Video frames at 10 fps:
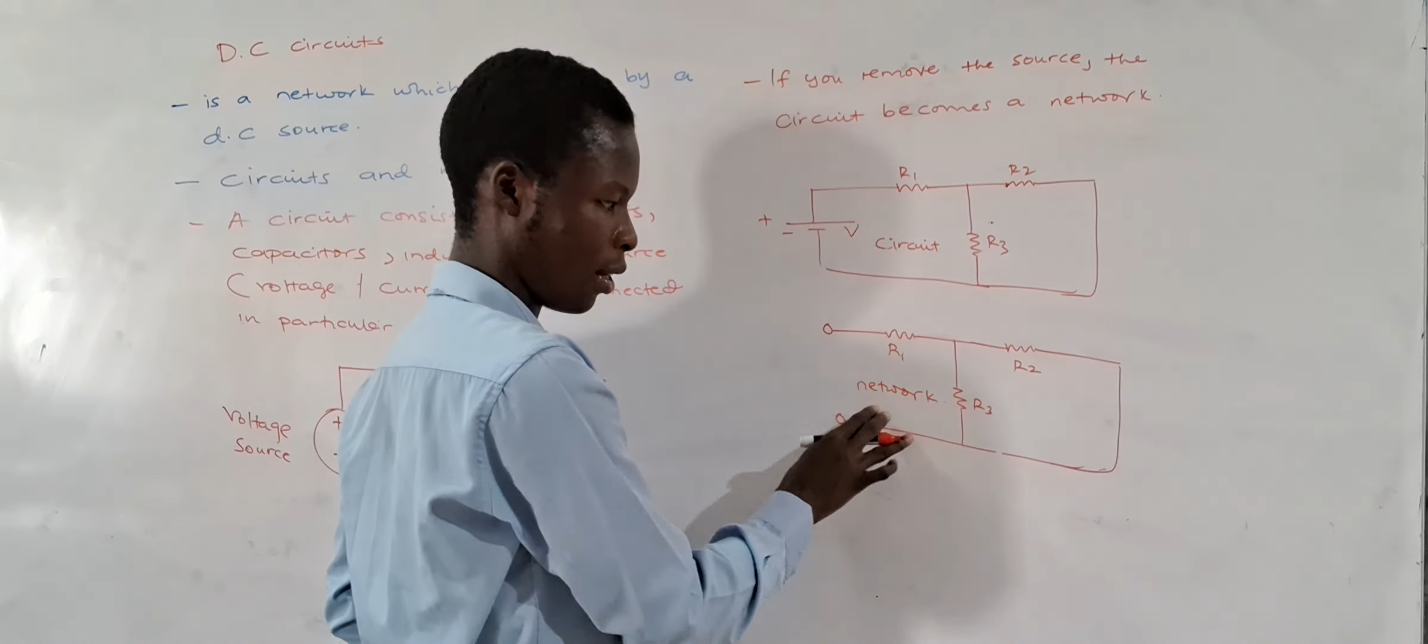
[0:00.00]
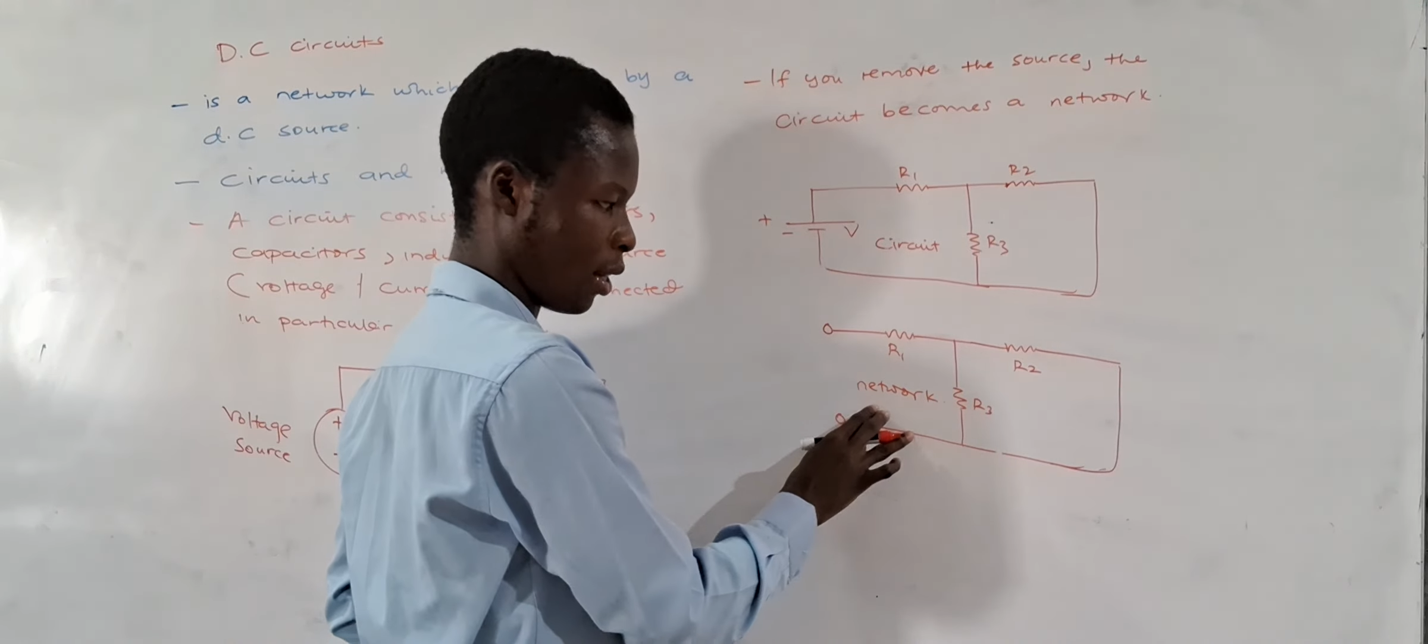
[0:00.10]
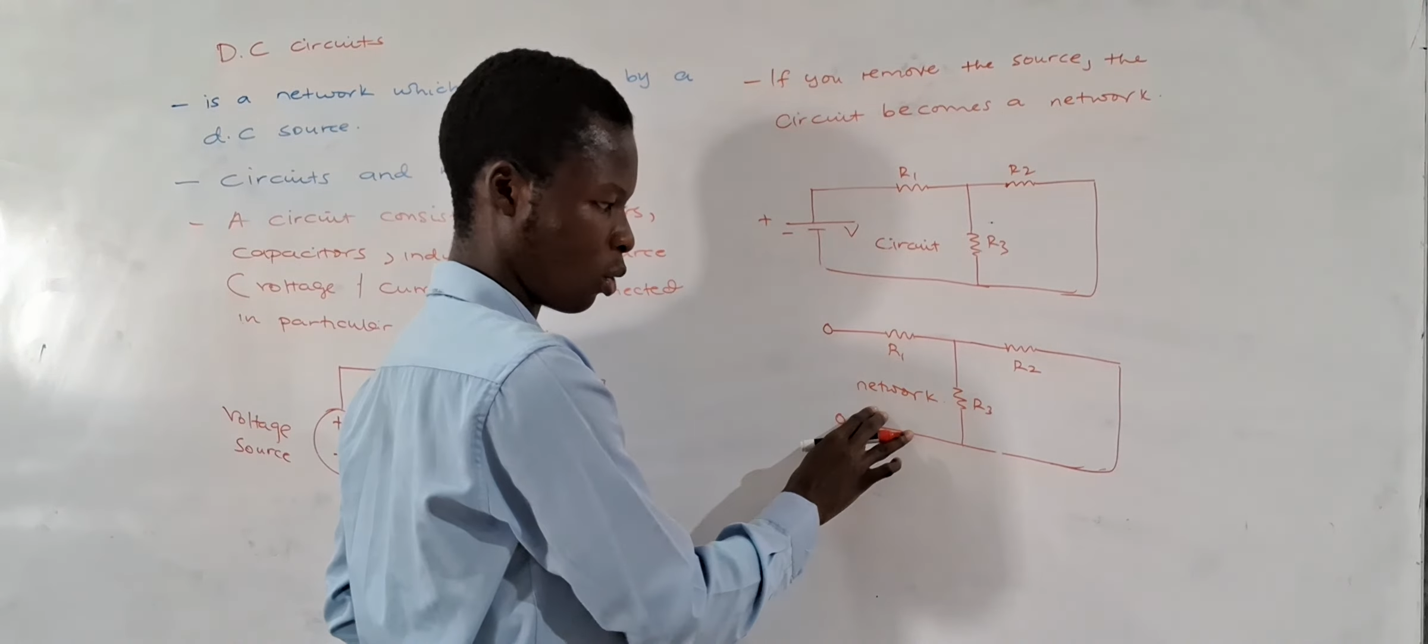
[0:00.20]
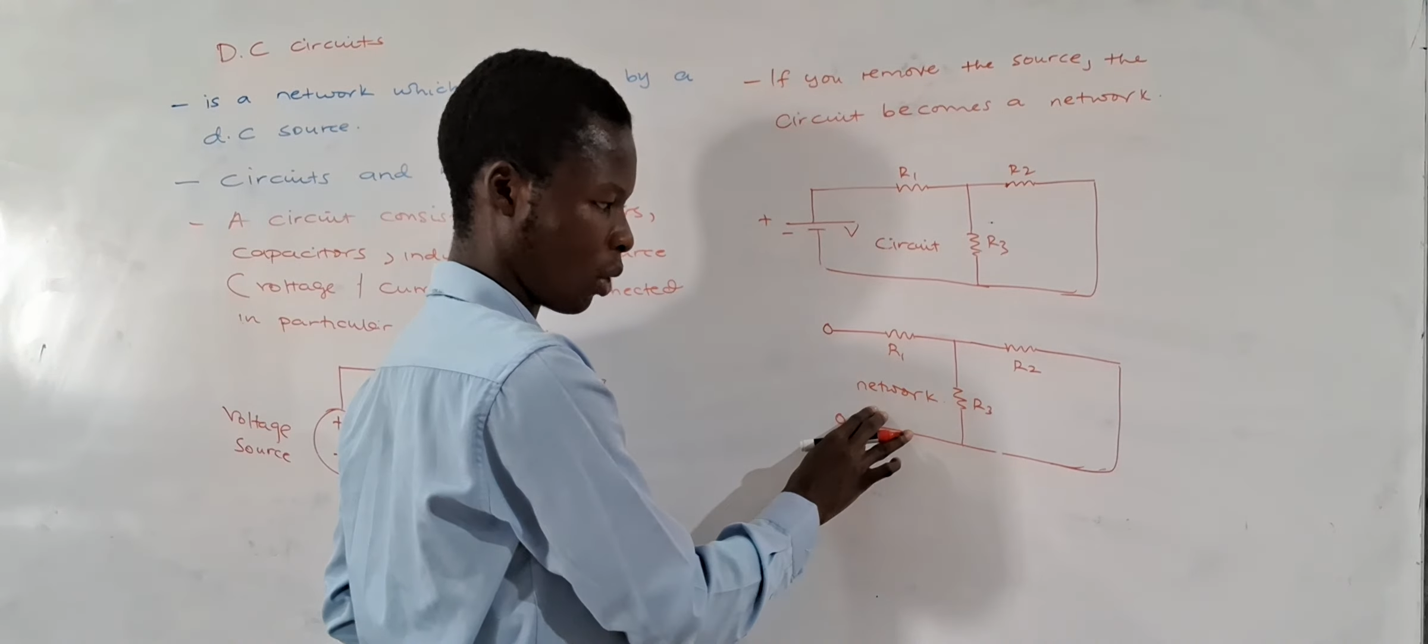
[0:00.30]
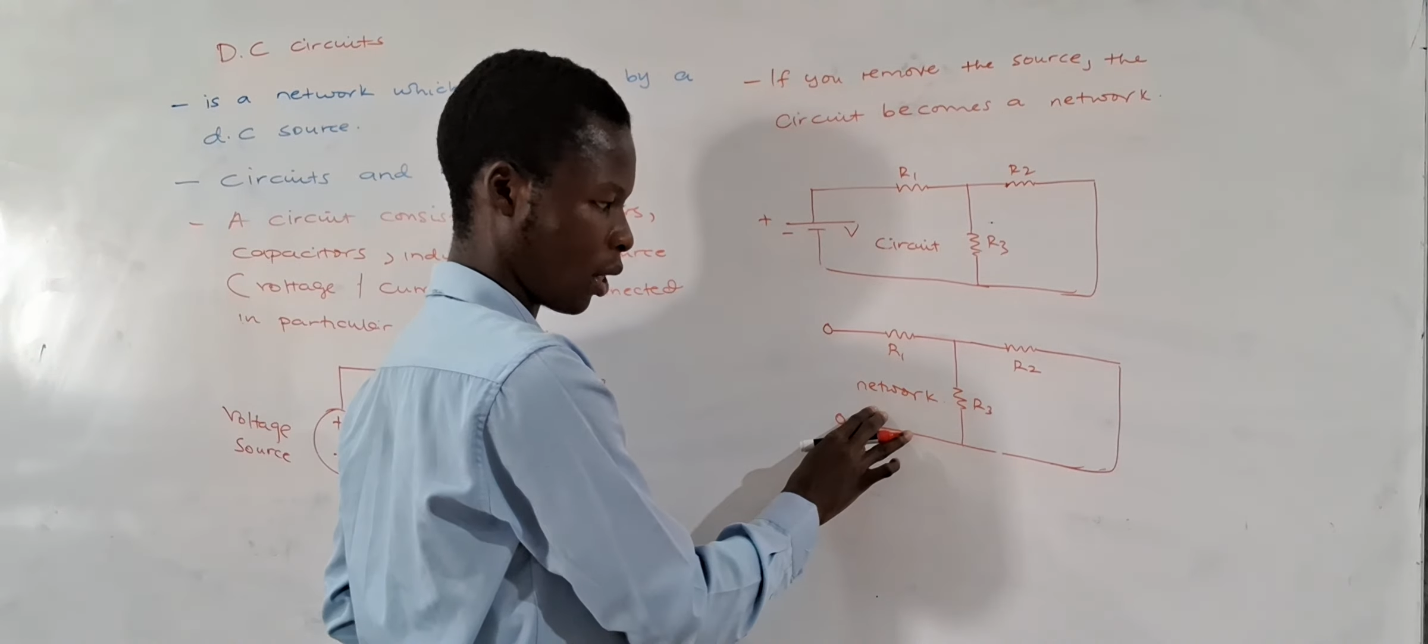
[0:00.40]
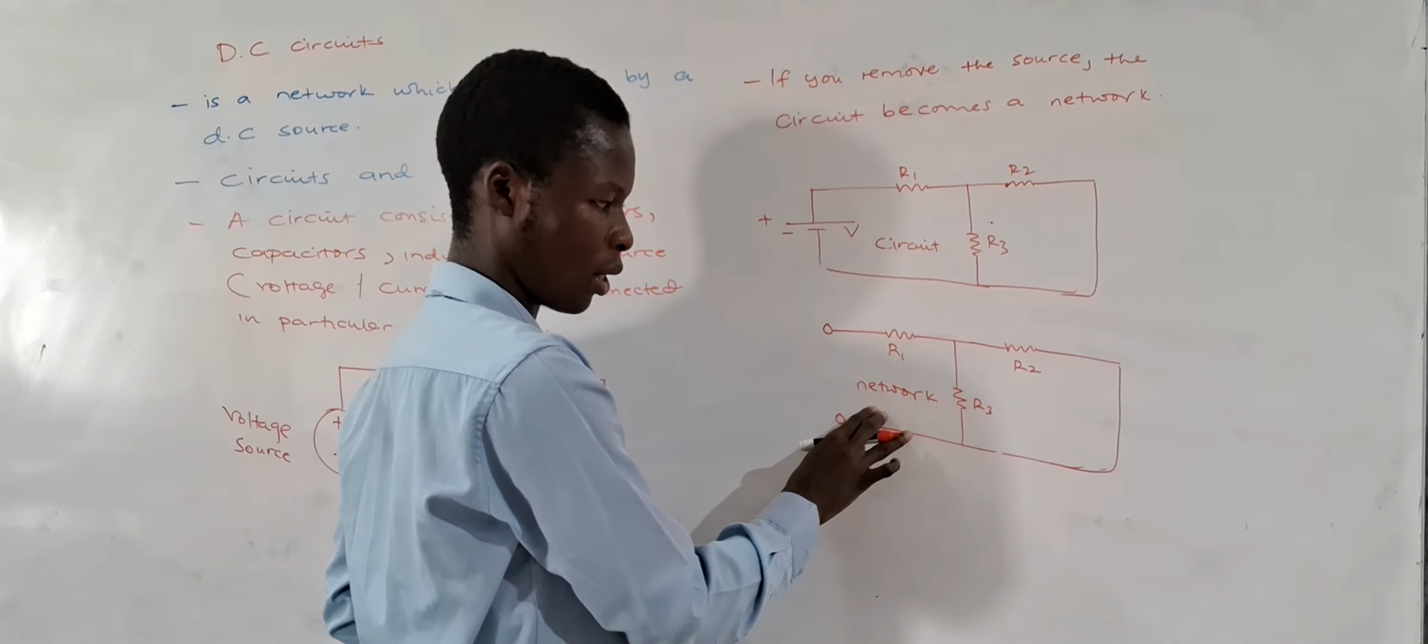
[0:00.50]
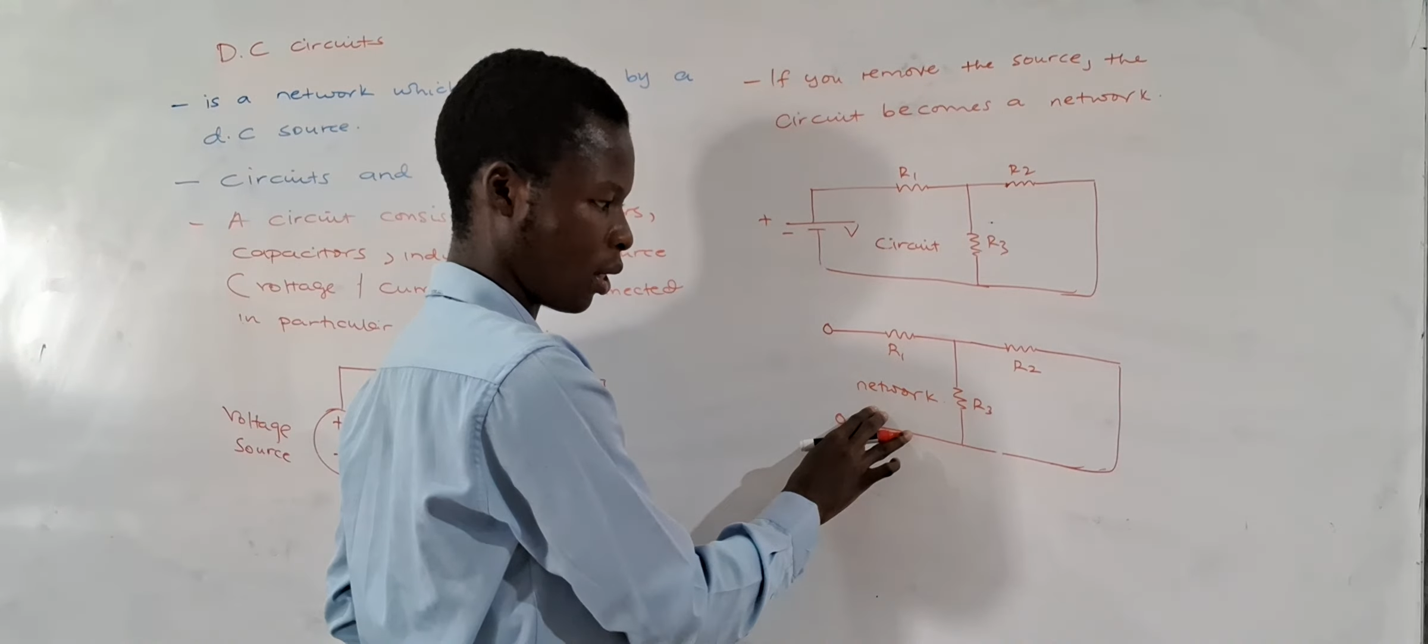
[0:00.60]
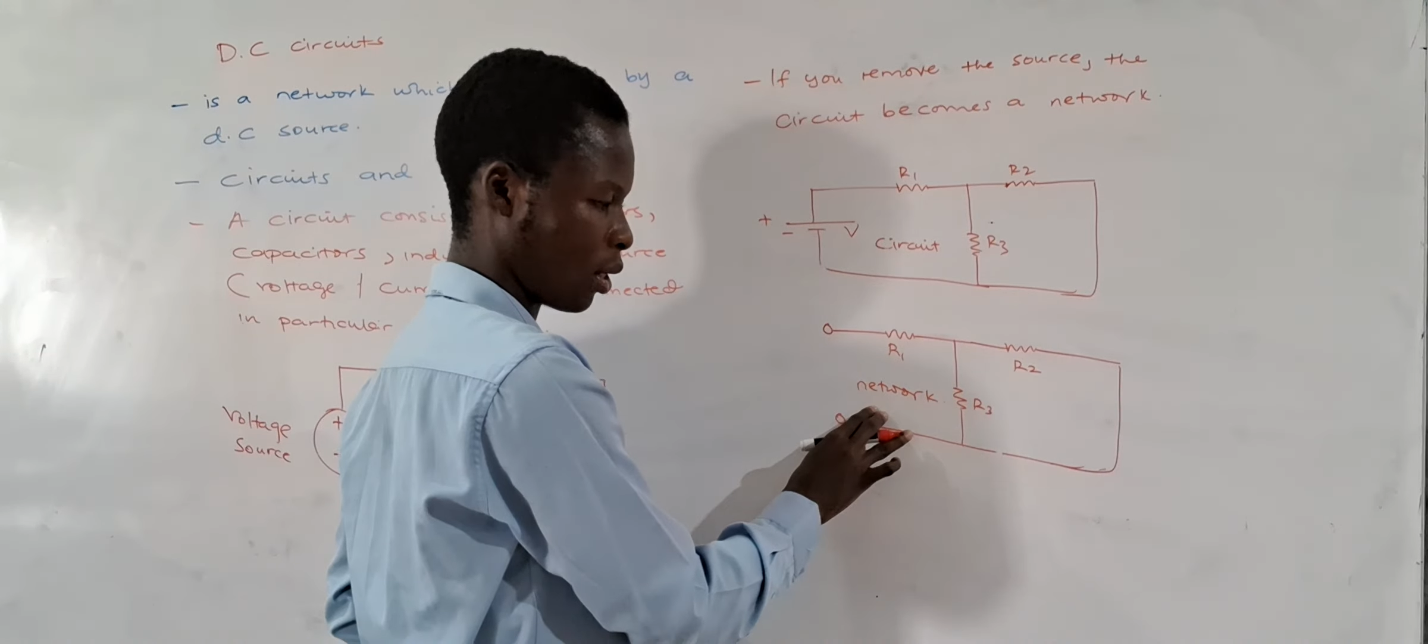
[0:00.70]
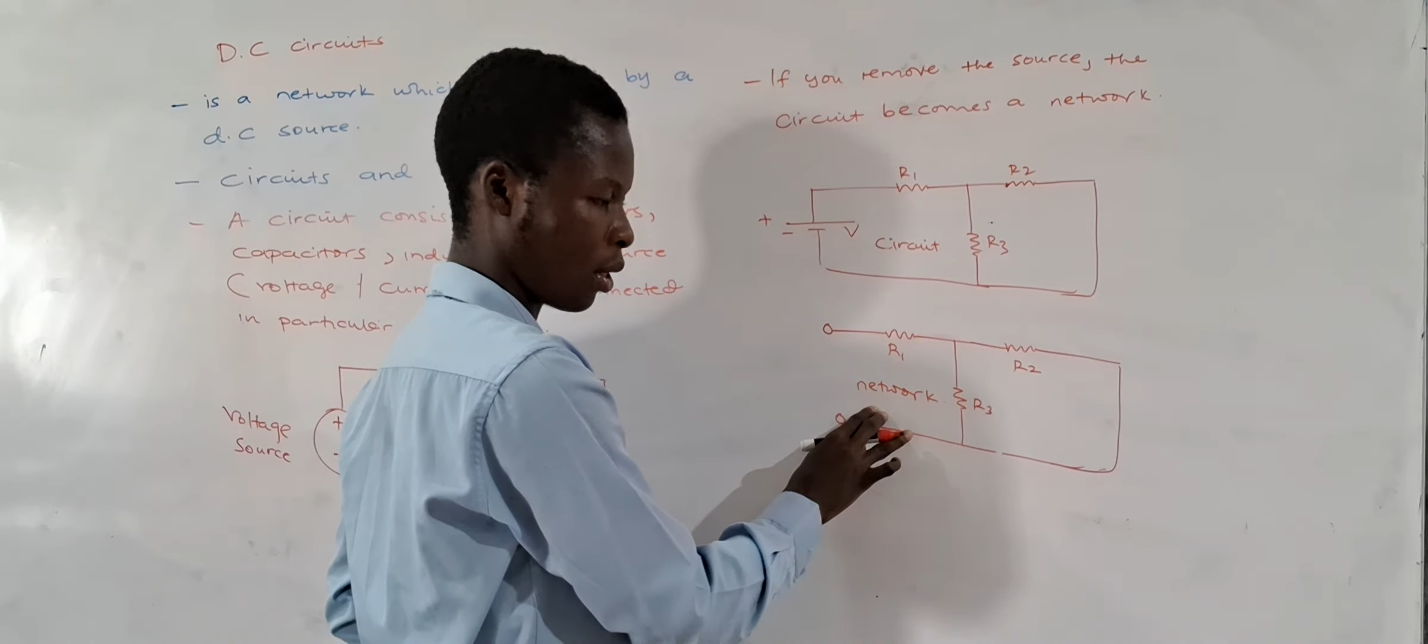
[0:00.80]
networks.